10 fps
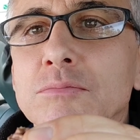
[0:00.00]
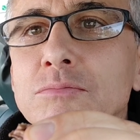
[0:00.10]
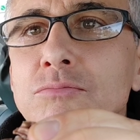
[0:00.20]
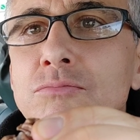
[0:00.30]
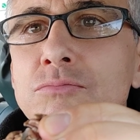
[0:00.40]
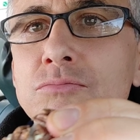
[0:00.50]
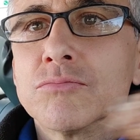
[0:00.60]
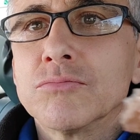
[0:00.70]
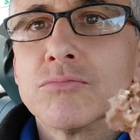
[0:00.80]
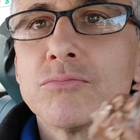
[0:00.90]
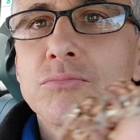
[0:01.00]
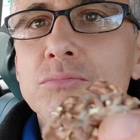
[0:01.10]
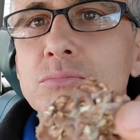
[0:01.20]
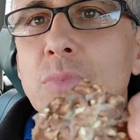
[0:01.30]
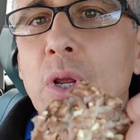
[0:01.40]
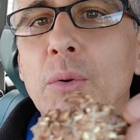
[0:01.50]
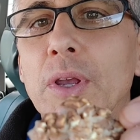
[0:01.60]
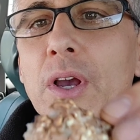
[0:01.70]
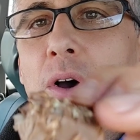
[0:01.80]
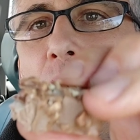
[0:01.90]
Mmm. There we
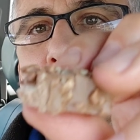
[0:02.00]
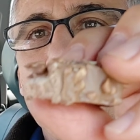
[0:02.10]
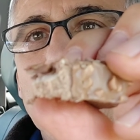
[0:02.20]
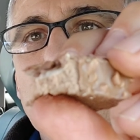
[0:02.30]
go.